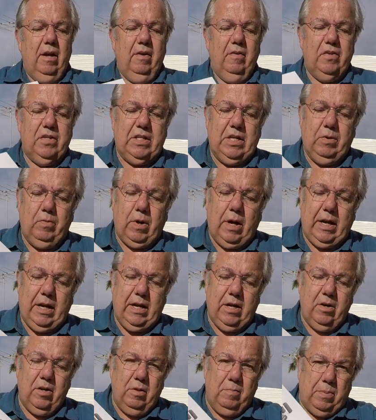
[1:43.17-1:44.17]
see right
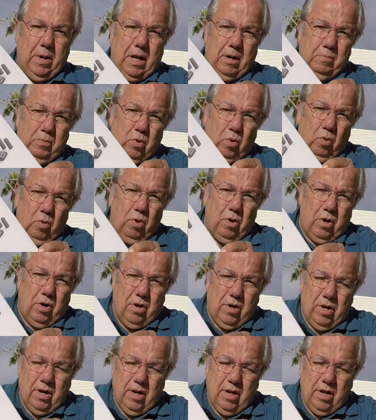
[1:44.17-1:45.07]
here in the bottom corner,